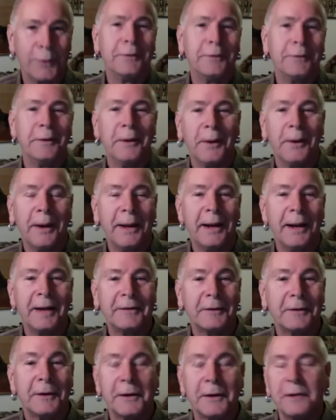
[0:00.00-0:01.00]
and I
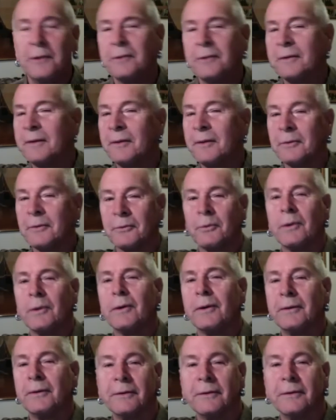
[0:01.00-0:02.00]
started using those
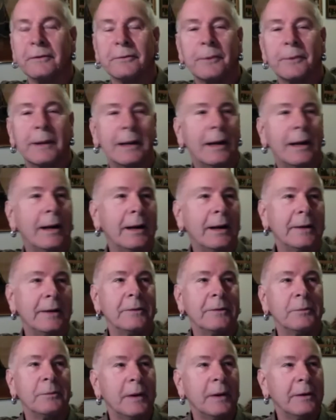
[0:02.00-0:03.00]
words in Sweat Lodge
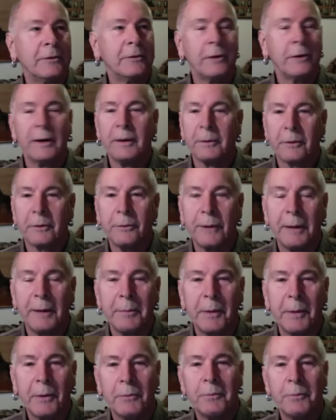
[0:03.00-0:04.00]
and trying to create
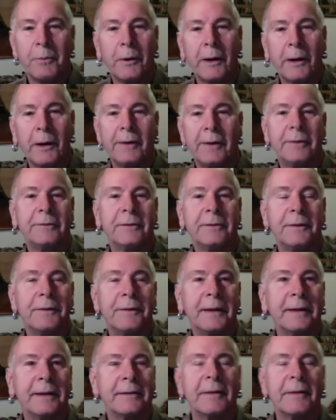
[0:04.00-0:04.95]
my own prayers and things.